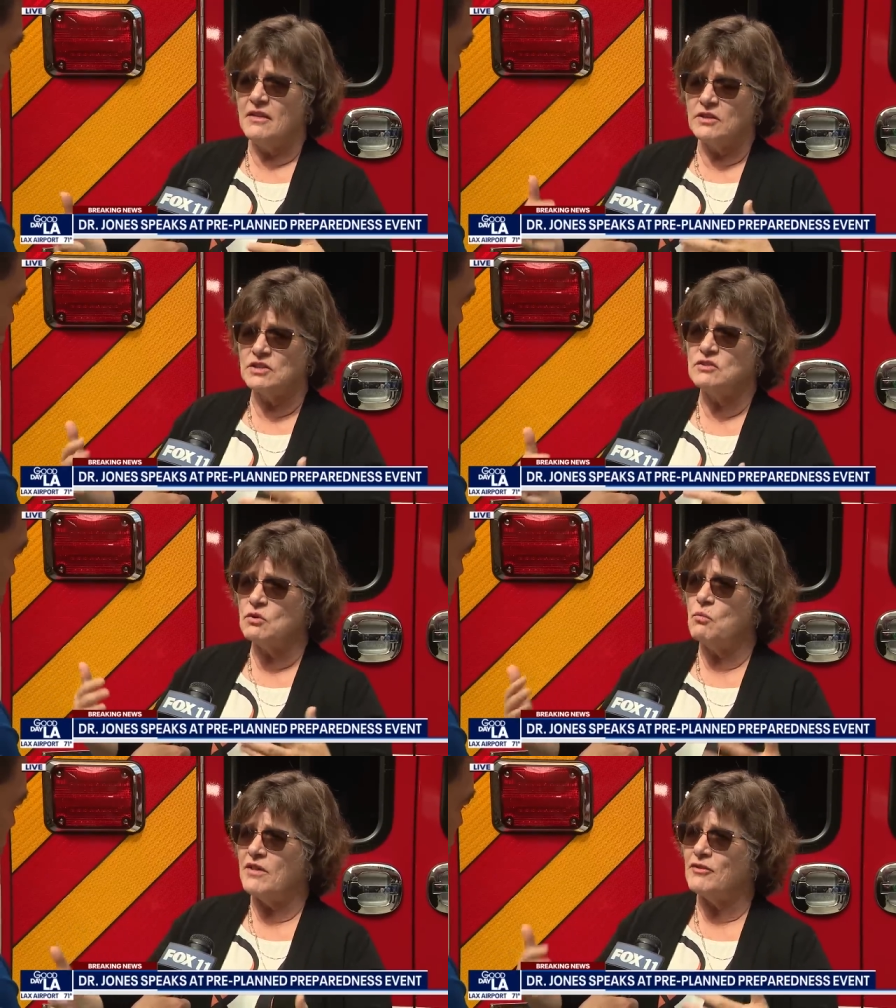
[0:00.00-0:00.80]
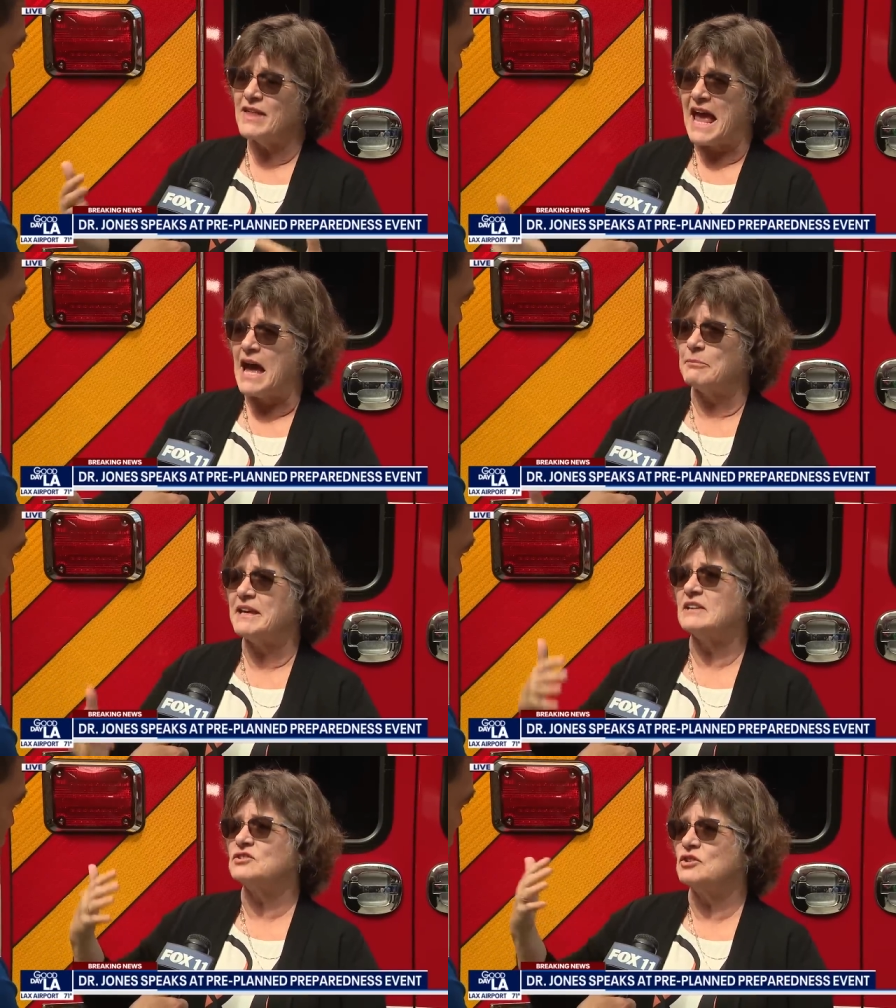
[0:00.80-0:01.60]
There's also whether the app
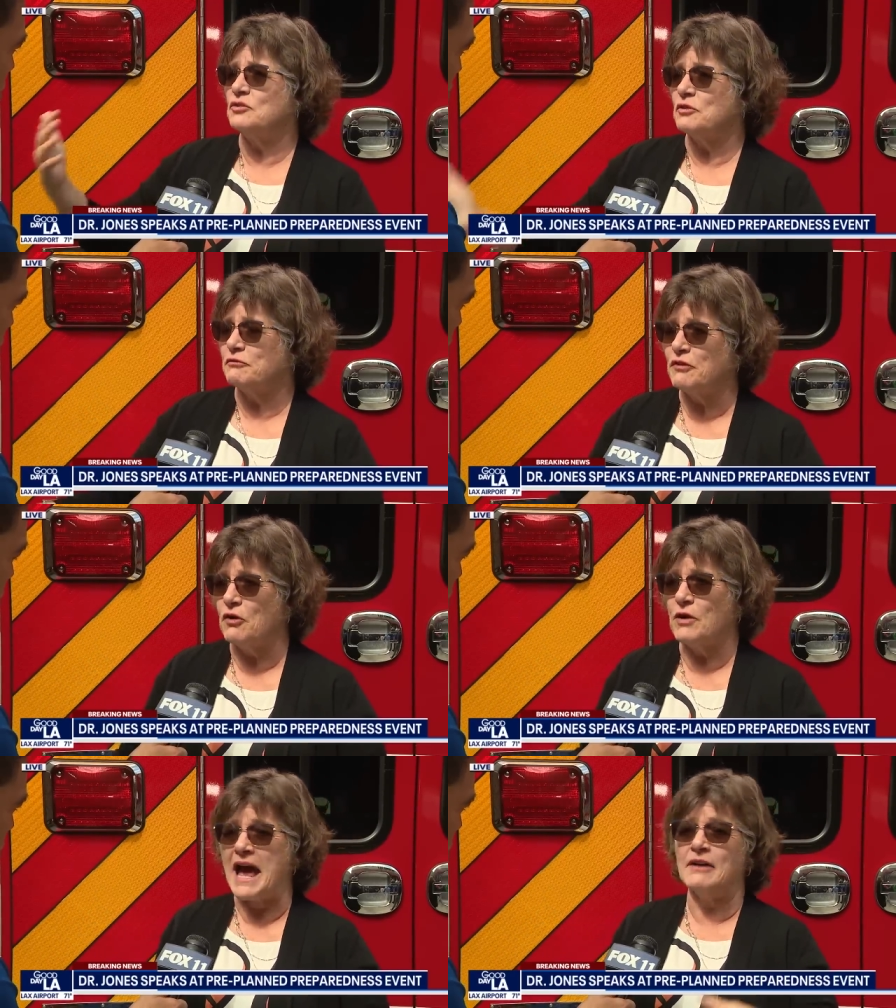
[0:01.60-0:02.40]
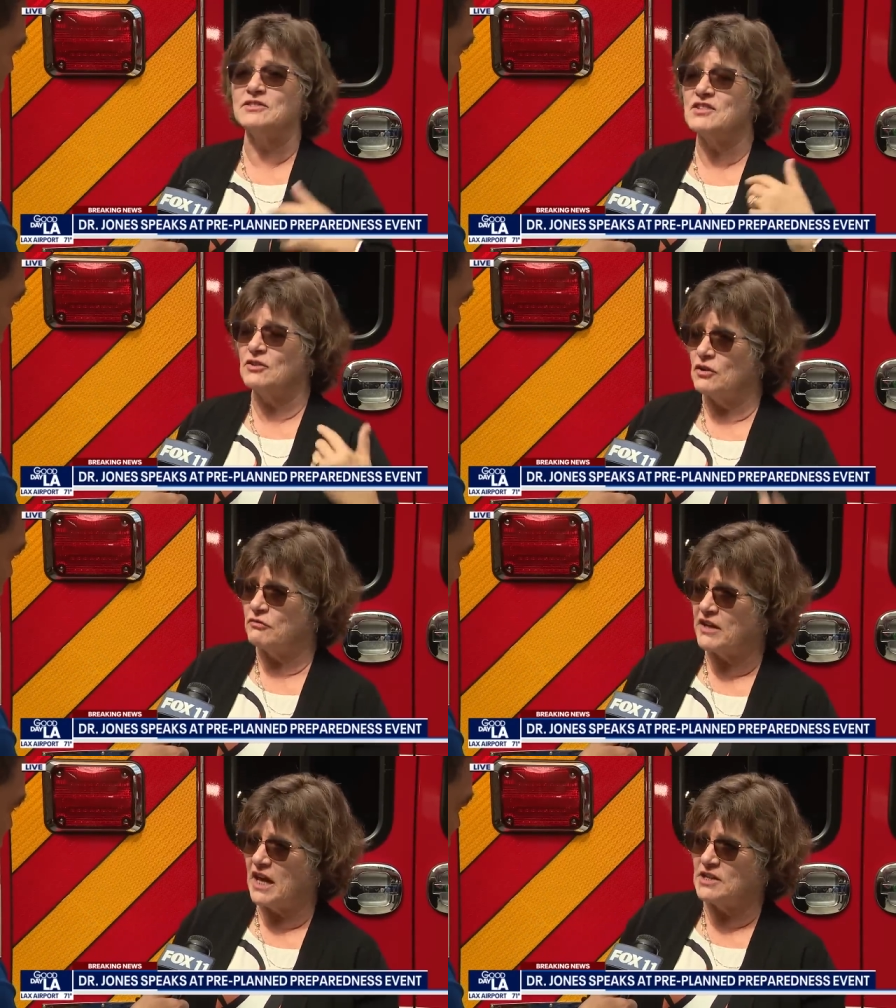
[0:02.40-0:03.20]
gets to your phone. How does the
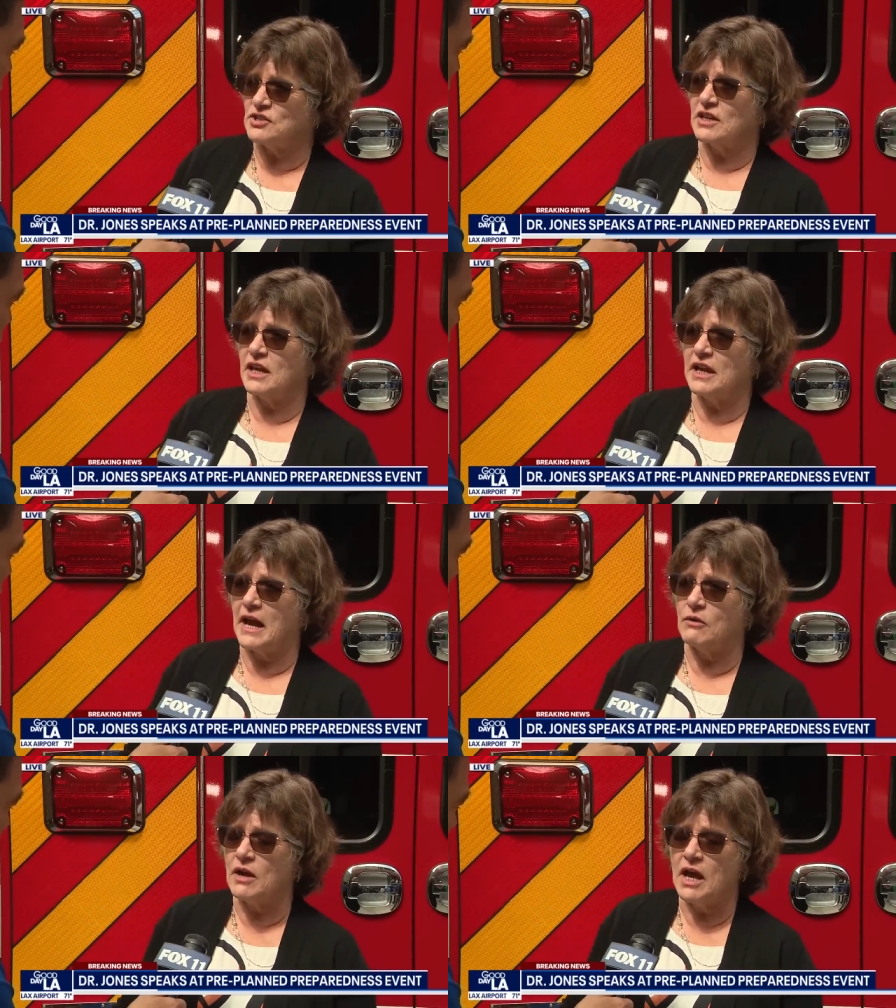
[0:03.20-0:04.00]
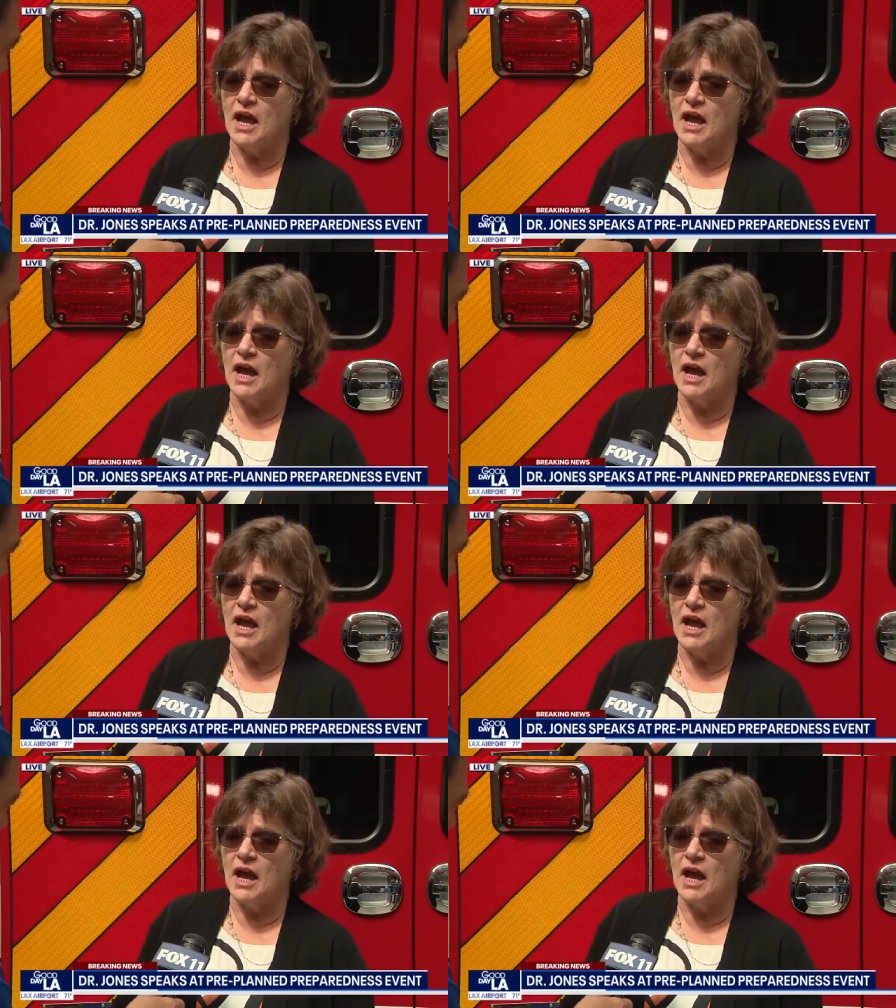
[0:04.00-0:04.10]
notification get out?